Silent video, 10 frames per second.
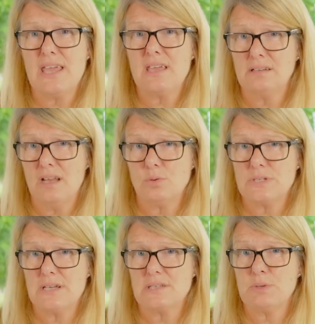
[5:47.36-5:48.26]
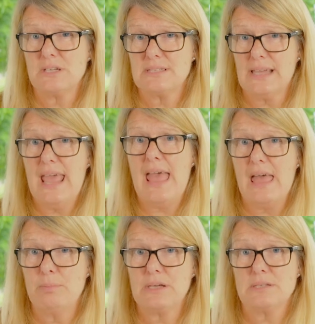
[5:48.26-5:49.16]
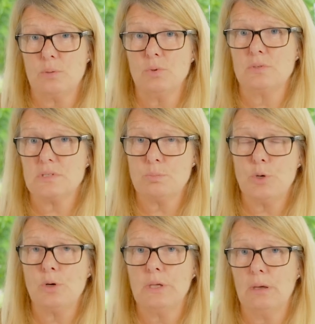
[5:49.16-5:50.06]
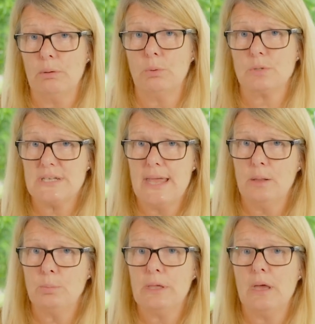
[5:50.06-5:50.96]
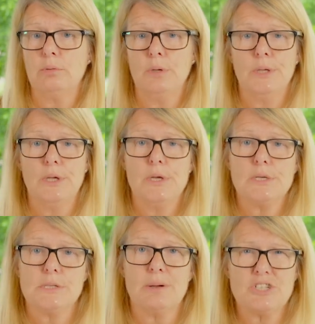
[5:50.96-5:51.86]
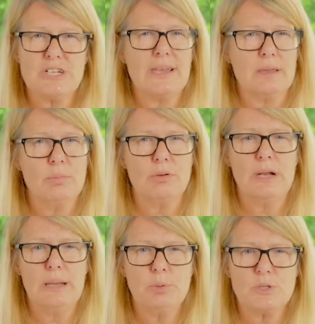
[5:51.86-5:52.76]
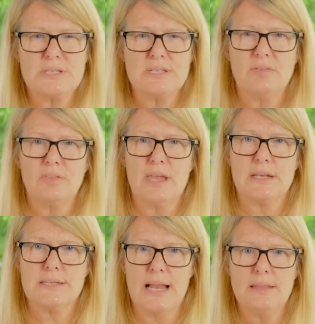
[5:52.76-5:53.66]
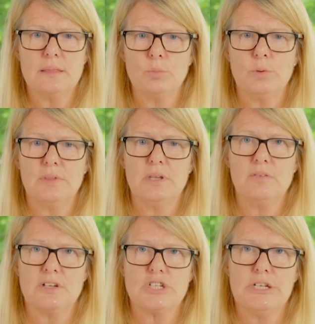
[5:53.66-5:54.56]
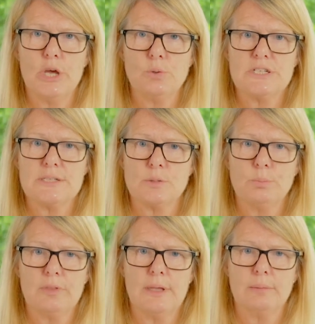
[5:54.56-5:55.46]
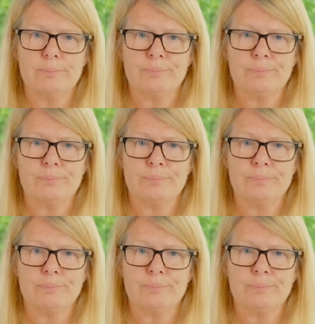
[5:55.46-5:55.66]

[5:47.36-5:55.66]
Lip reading: notice because I care, because I want to support you, I want to help you. So actually it can be a really positive thing, telling them that you've actually noticed something.